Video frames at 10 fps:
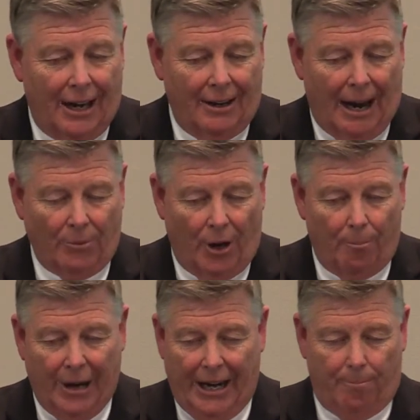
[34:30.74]
I'm going to
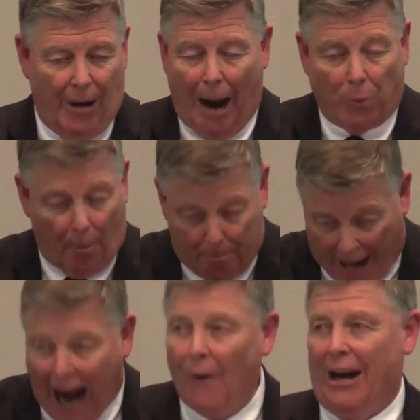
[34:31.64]
be, I'm going to
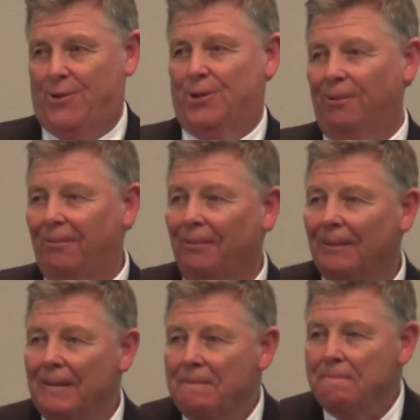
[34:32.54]
perish,
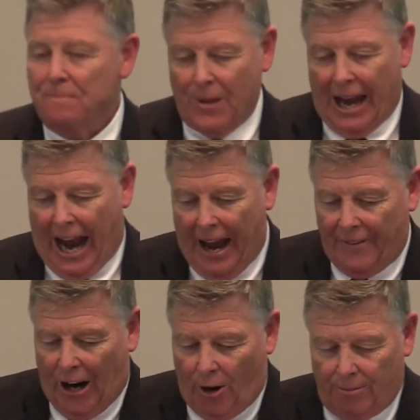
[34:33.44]
and
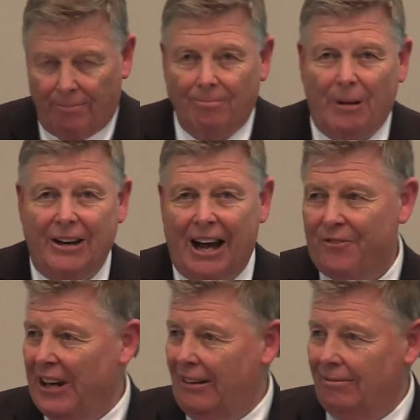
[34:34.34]
there'll be
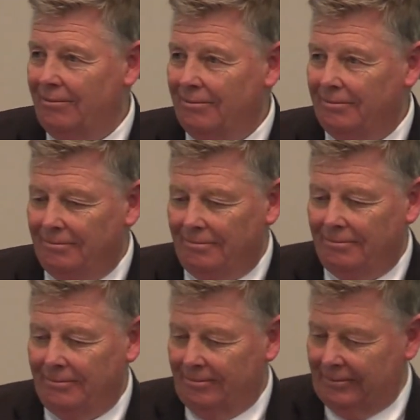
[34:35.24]
nothing
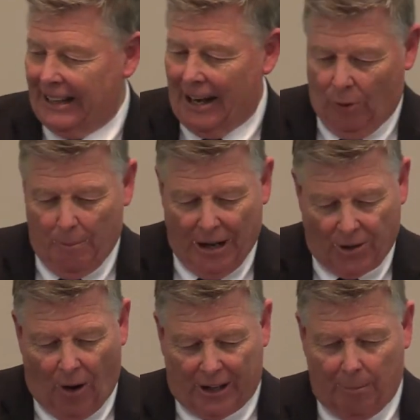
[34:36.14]
that we've been
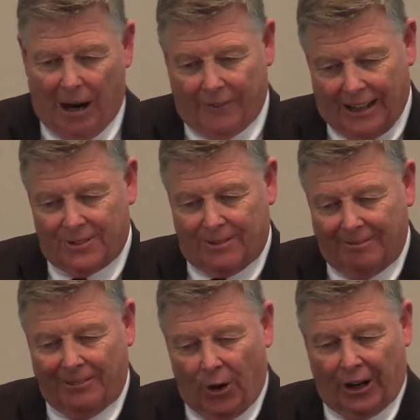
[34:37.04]
talking about that's
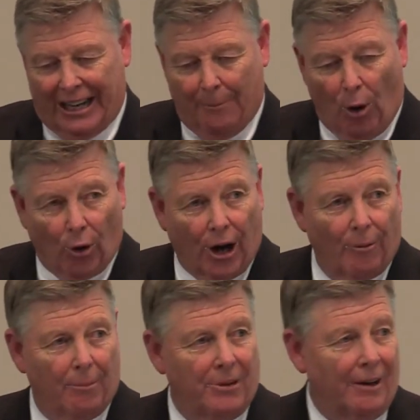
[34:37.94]
going to keep on
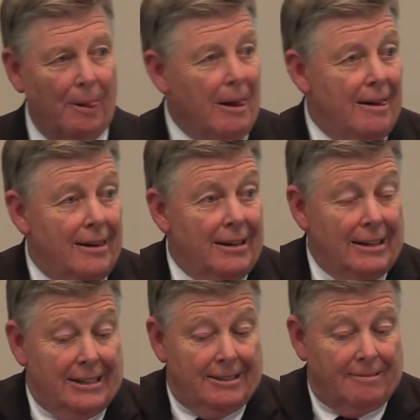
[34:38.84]
corrupting.
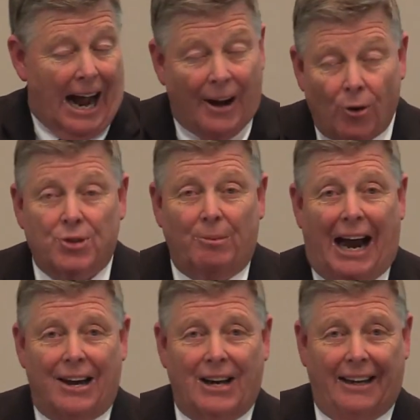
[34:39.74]
I know some
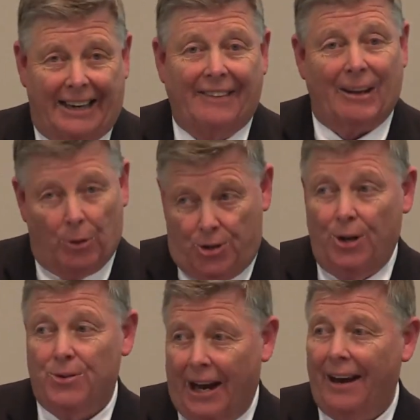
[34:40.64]
guys like that that would
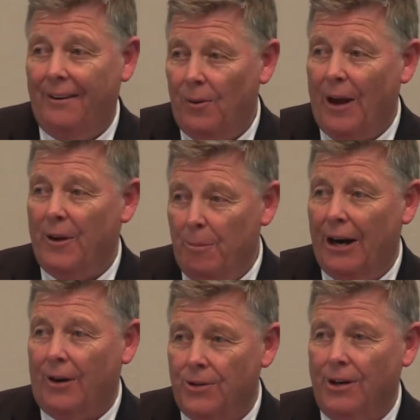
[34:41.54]
choose that rather than be a
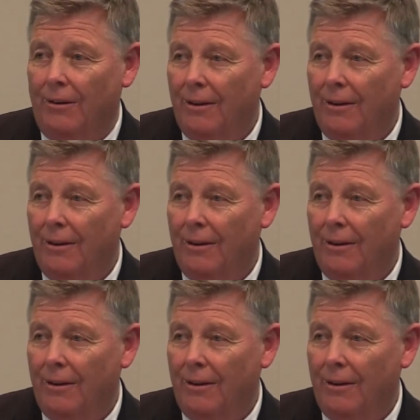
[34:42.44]
Christian.